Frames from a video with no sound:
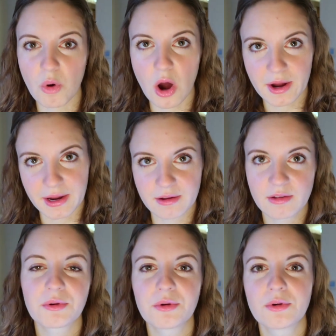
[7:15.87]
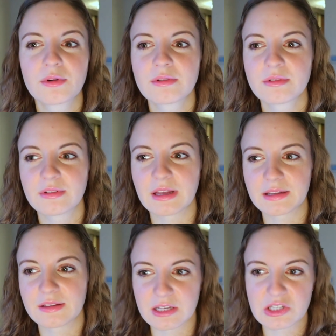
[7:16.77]
walking through
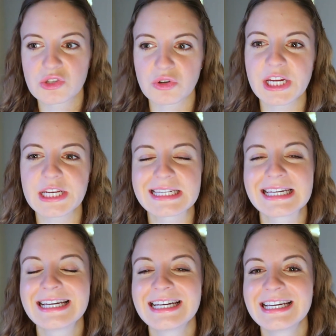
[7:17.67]
like that street,